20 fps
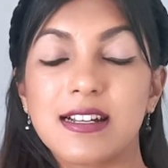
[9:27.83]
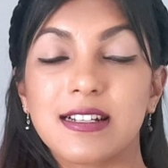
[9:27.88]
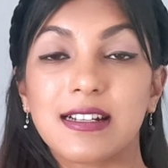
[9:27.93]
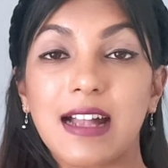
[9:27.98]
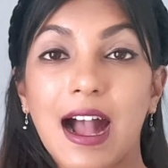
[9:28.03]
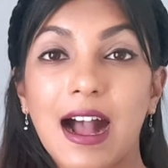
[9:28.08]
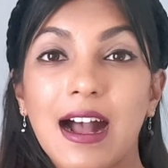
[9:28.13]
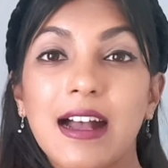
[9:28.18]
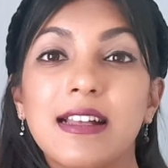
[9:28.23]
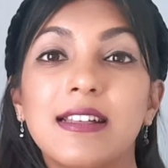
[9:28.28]

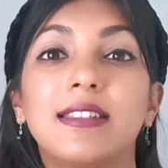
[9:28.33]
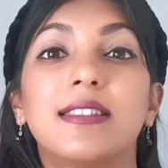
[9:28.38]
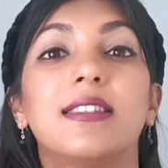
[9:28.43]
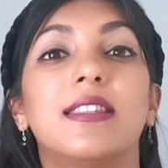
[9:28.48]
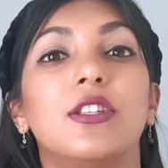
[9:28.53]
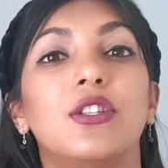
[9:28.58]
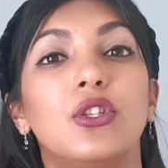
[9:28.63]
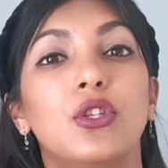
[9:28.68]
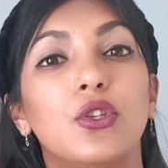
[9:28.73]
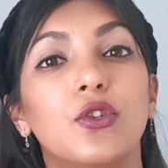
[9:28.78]
Guys,
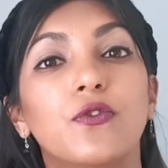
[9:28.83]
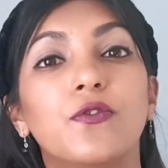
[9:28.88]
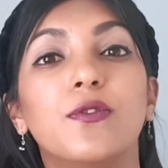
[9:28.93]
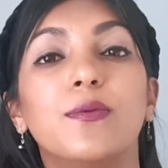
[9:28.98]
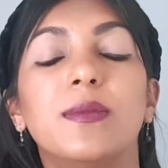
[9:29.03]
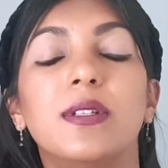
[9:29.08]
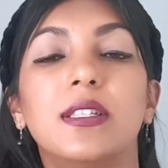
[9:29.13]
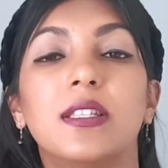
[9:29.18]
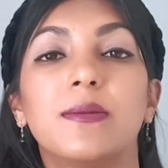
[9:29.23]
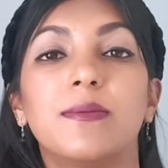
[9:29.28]
this
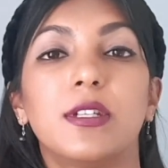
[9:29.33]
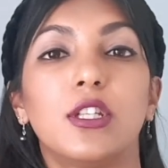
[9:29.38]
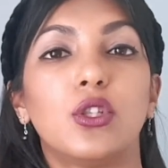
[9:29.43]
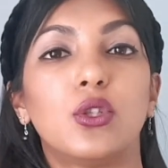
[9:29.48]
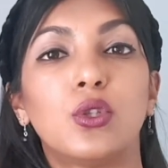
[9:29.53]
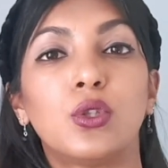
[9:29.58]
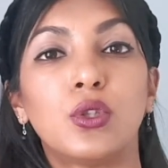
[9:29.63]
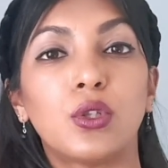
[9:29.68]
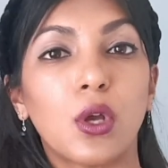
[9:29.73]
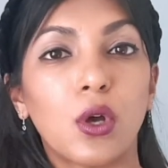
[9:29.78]
euphemism
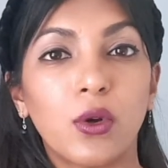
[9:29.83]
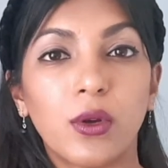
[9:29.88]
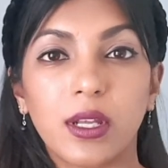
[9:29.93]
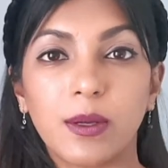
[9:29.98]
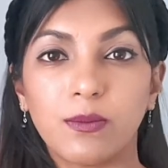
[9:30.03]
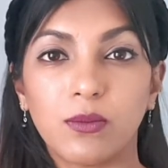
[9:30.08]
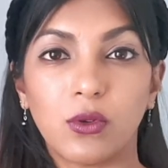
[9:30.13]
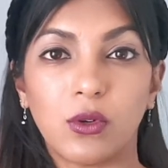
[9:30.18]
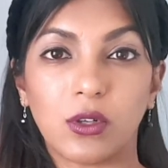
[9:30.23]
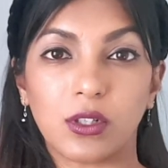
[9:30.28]
is so
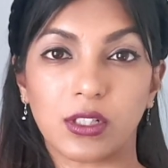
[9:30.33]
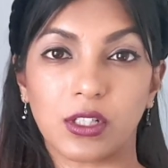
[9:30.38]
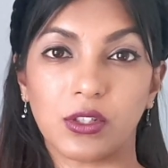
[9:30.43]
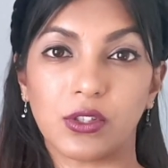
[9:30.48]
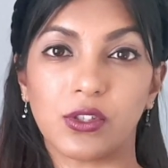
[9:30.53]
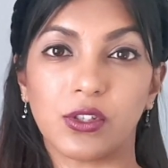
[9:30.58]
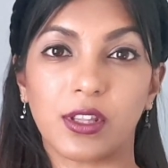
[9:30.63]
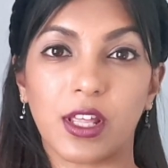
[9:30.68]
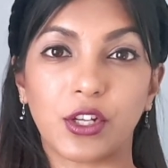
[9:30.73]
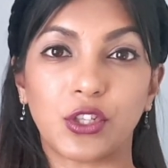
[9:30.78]

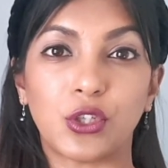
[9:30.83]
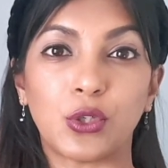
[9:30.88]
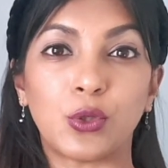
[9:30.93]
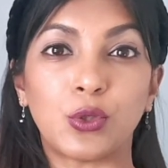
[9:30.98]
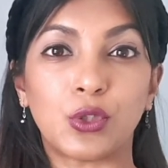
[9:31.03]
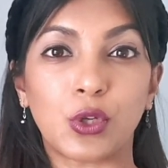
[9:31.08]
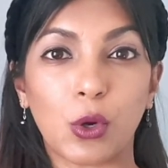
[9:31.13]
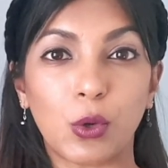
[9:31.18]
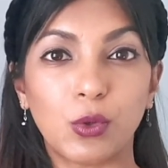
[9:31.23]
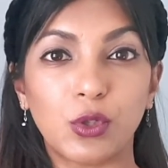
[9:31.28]
important so that you
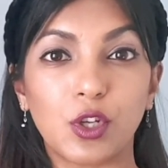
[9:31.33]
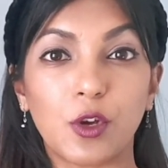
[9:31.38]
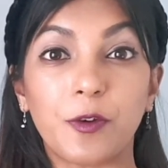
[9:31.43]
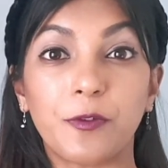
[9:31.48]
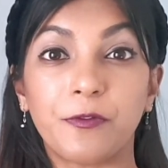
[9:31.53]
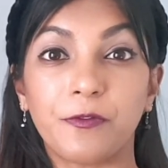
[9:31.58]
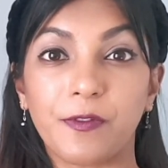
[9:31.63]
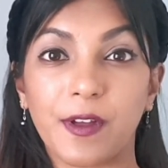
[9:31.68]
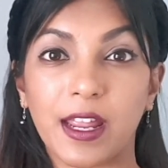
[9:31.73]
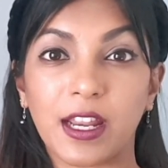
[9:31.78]
don't
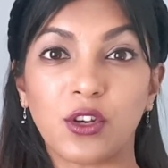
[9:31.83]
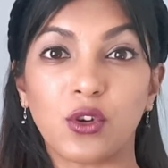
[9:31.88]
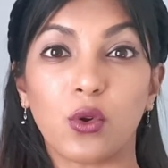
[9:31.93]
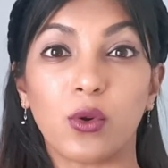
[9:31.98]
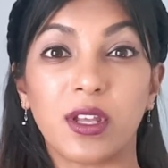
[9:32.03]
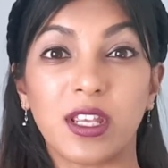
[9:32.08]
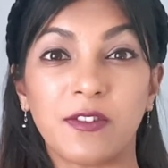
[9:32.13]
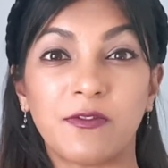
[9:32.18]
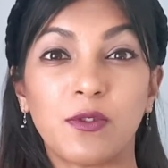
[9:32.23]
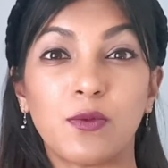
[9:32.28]
offend
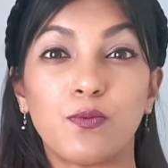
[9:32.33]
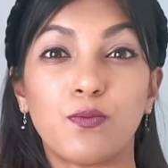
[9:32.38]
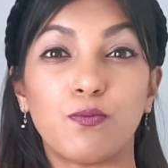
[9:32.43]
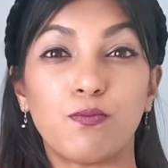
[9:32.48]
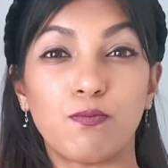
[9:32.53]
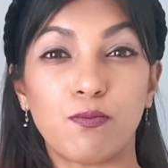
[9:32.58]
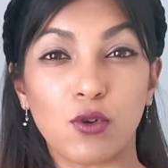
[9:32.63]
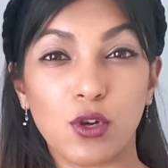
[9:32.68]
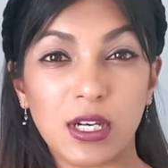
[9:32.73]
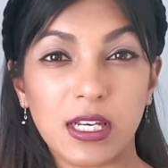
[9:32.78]
or even
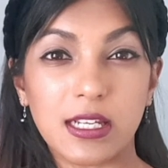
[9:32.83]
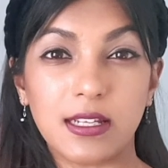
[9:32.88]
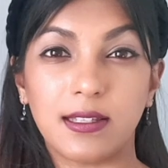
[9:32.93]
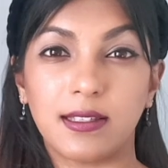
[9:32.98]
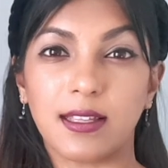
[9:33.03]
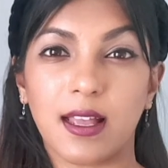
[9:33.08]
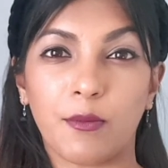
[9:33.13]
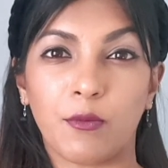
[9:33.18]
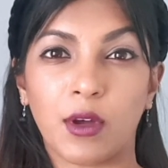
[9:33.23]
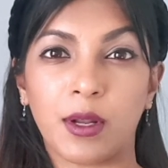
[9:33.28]
bully
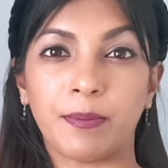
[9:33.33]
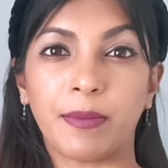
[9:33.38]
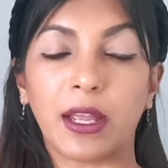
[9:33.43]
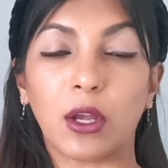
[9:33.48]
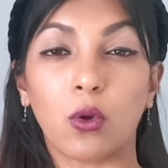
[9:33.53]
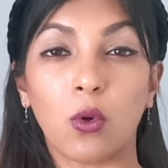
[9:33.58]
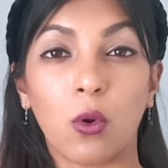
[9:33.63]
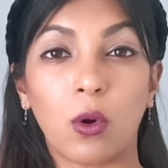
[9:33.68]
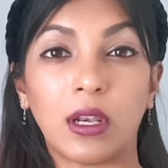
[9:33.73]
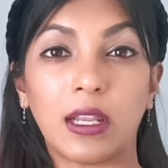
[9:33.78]
someone
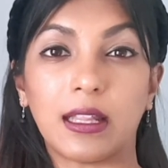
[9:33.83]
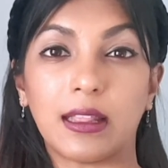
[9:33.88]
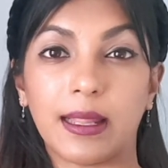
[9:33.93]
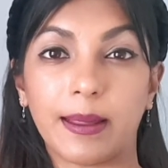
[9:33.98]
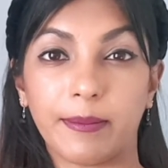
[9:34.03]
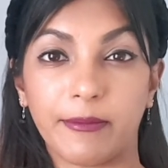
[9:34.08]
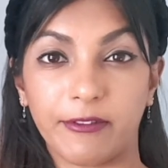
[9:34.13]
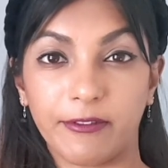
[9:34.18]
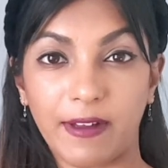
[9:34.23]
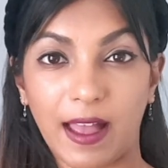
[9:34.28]
by calling
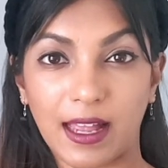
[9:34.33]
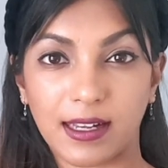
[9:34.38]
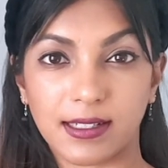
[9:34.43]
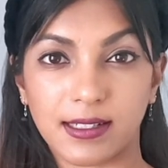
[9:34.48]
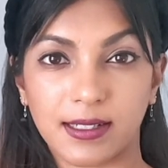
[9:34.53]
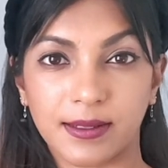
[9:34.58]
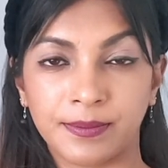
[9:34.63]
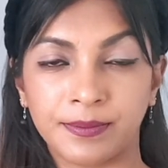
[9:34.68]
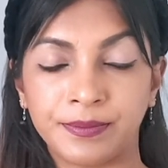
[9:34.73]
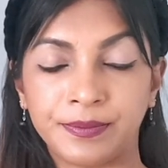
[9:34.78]
them
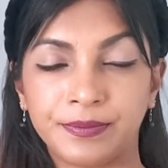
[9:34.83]
fat.